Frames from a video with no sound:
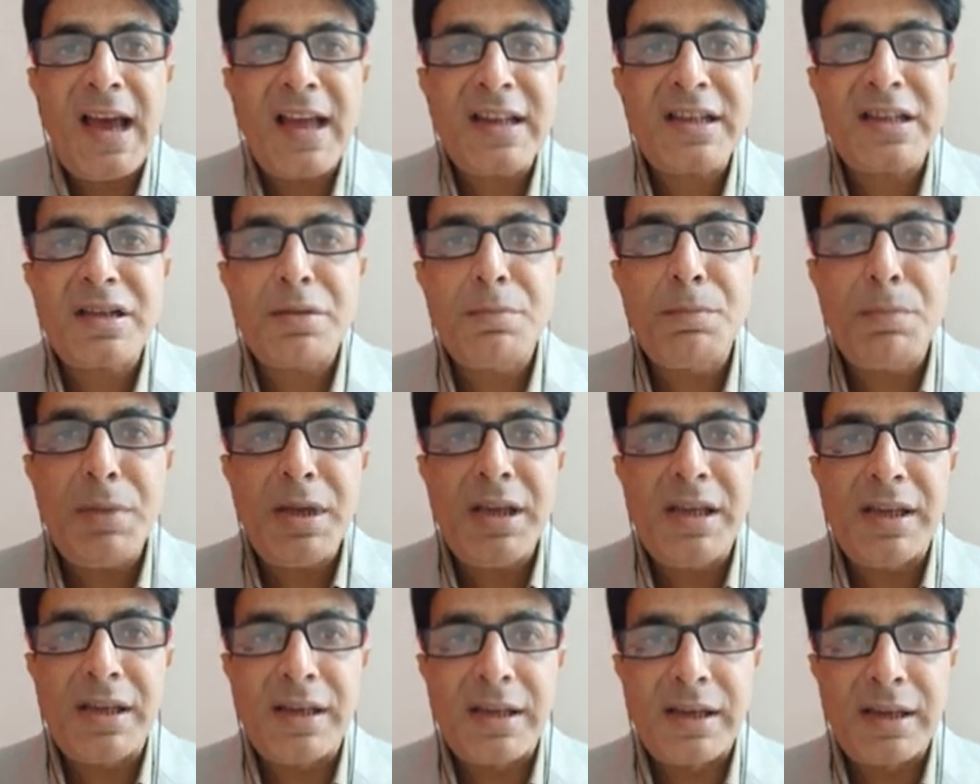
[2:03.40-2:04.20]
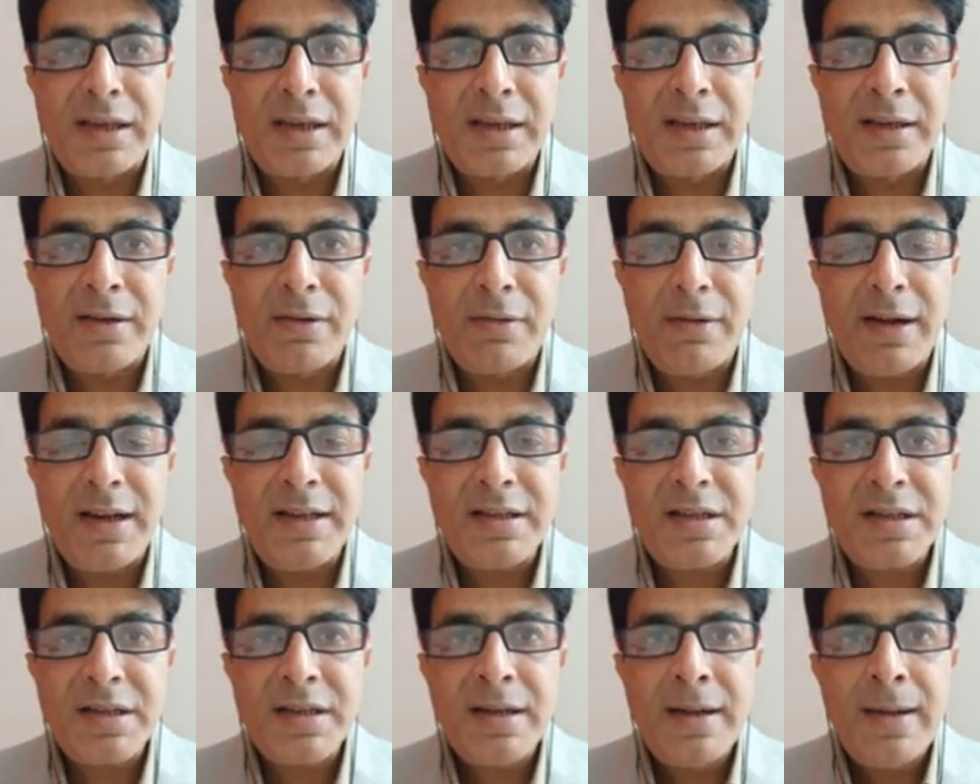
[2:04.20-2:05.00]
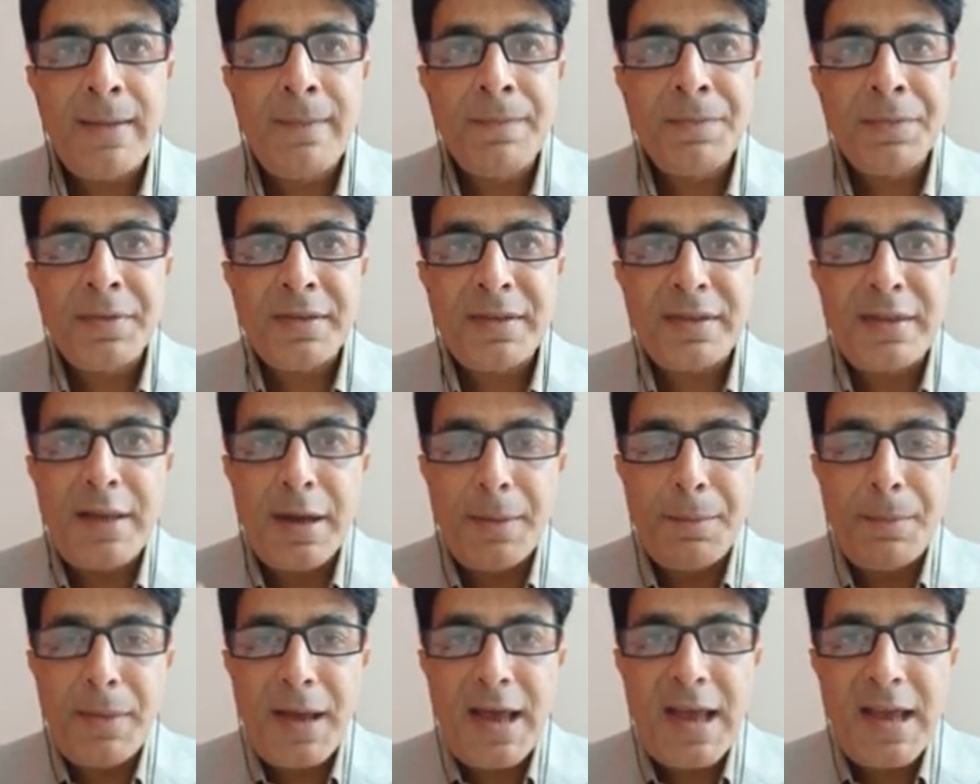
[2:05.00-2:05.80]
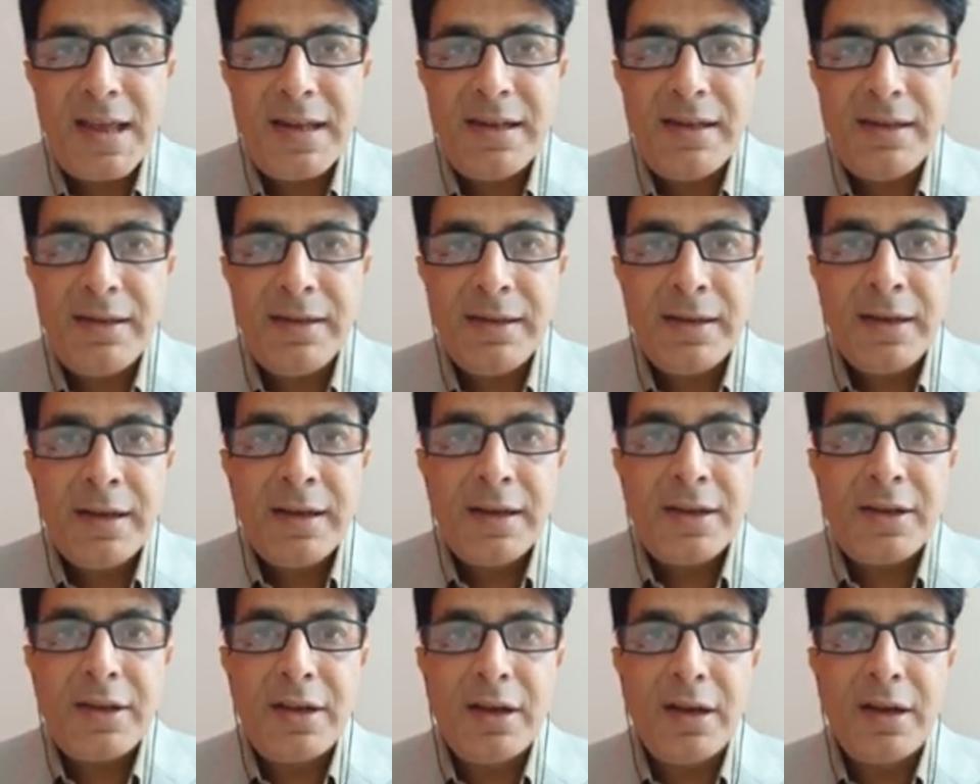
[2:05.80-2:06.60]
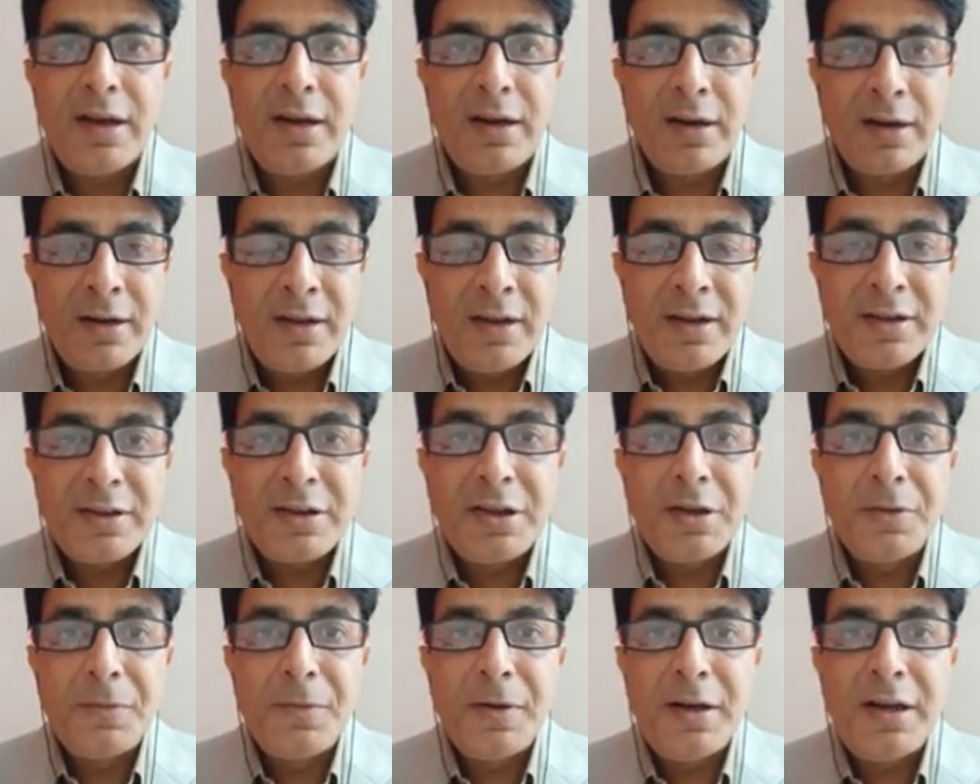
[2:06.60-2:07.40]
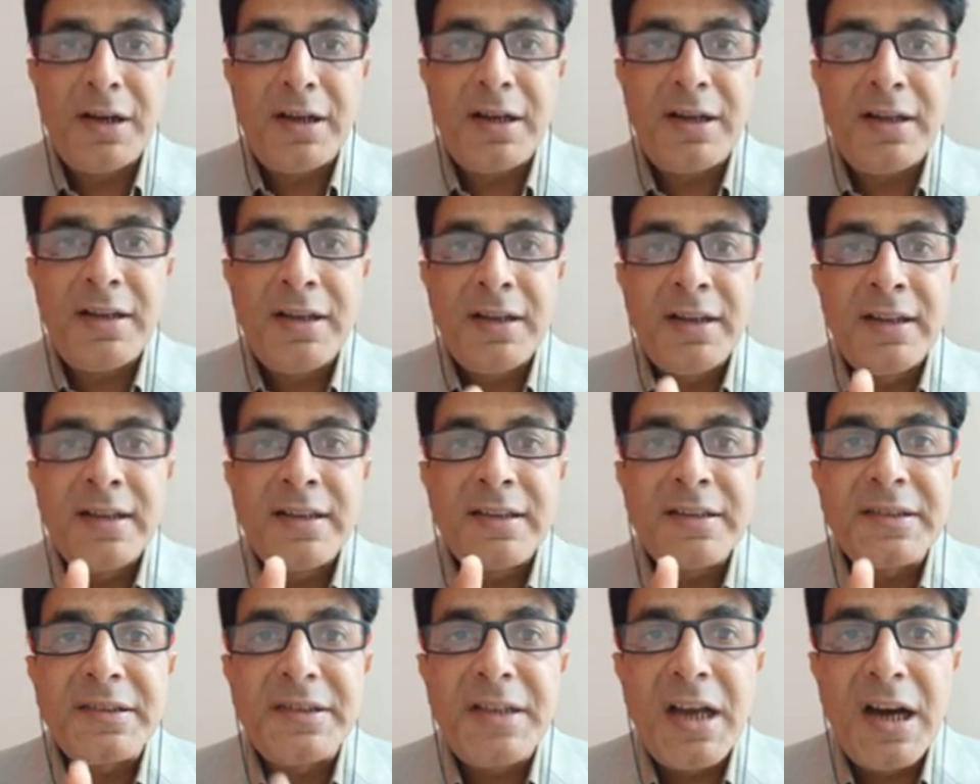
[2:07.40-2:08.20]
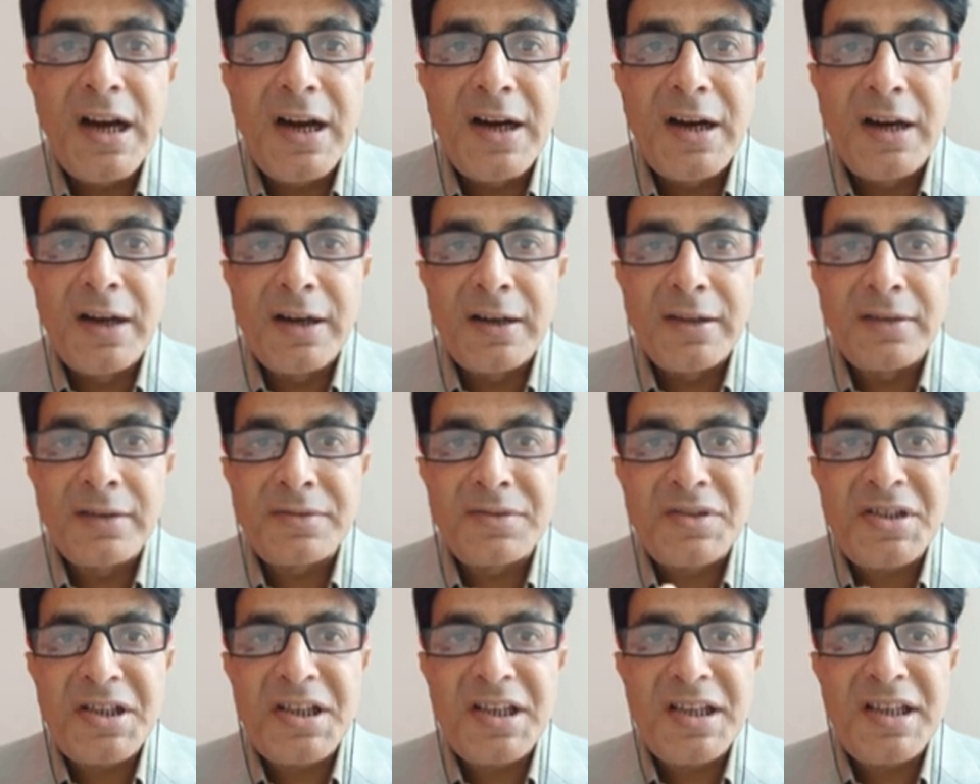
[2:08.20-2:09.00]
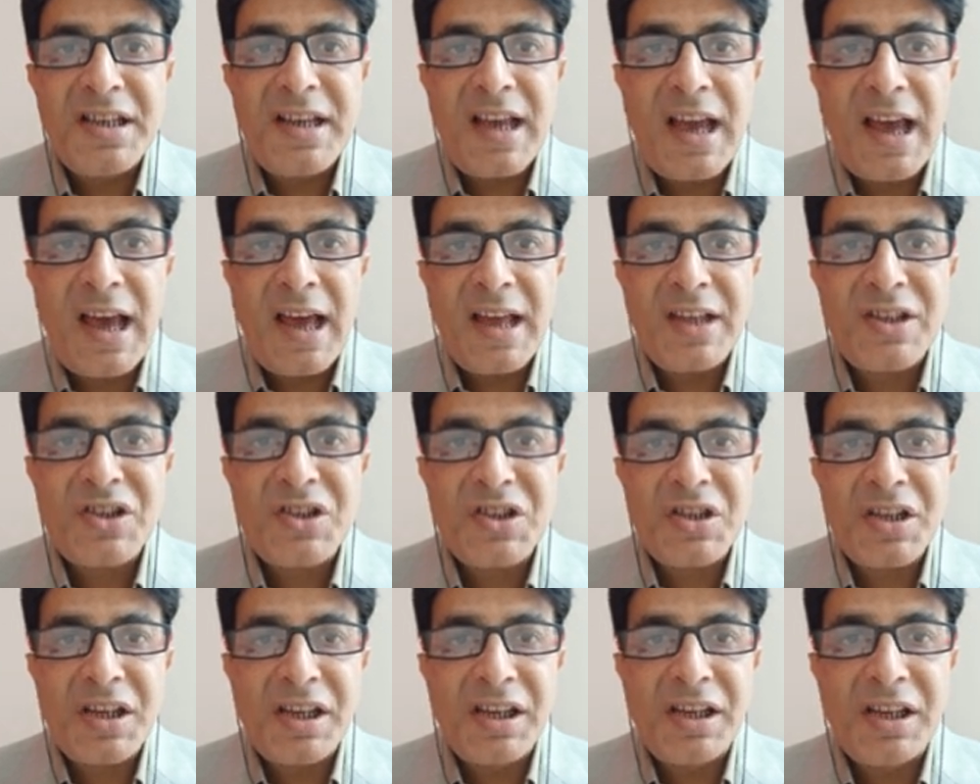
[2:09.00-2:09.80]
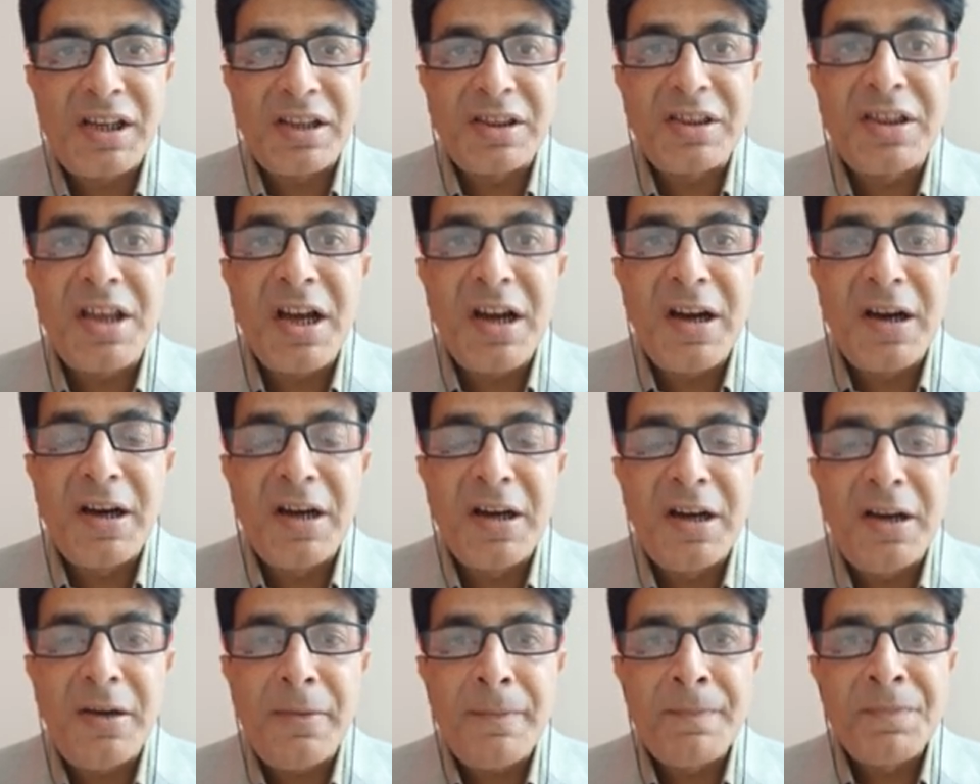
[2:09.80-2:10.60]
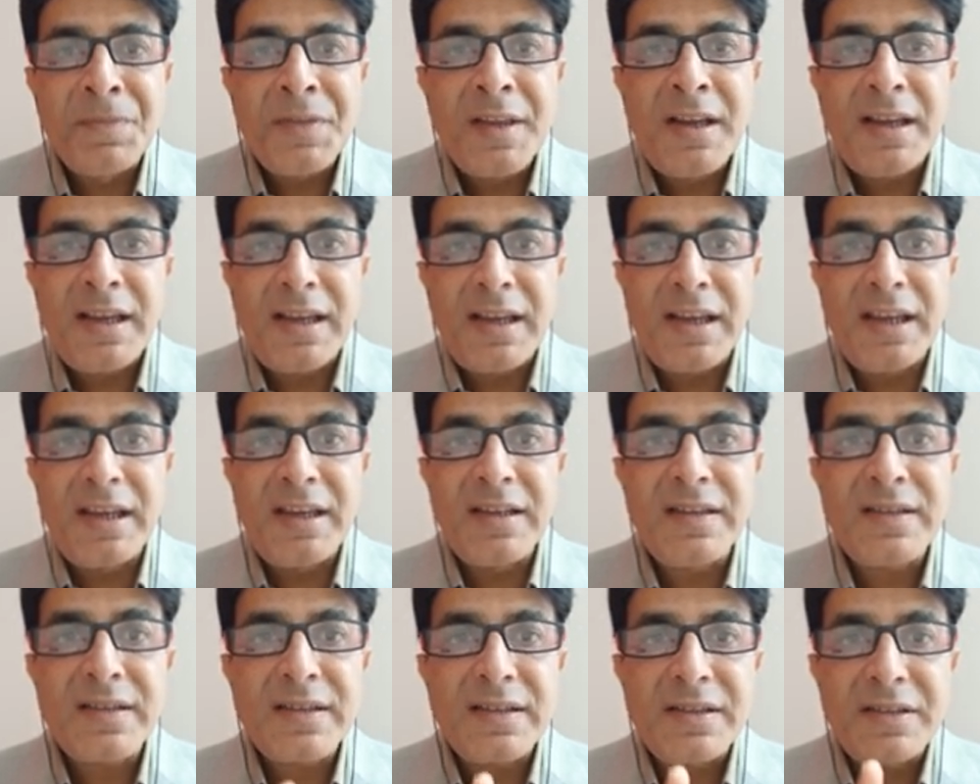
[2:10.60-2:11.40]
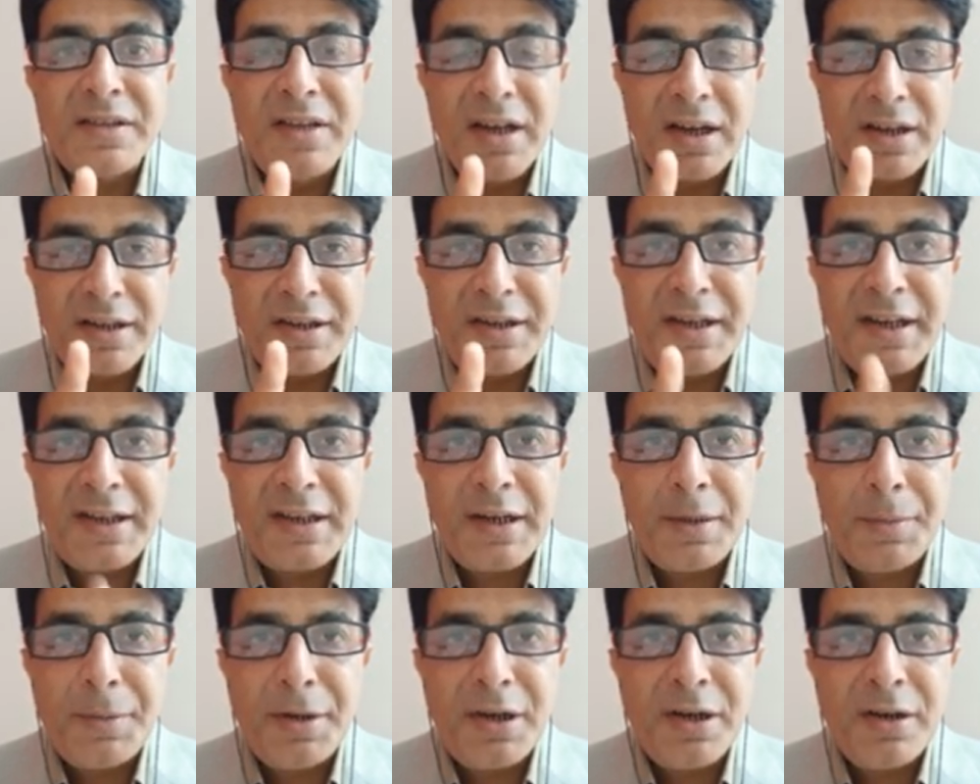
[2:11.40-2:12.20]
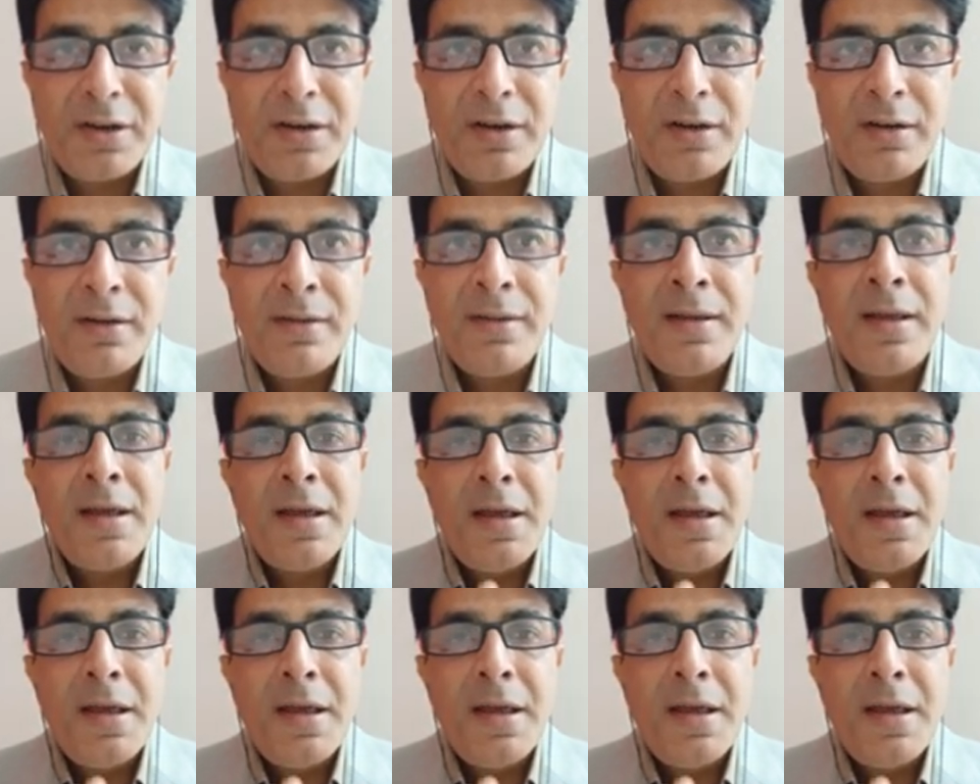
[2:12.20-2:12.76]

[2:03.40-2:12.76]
at me, right? The man here, the word the, T-H-E, the is the determiner,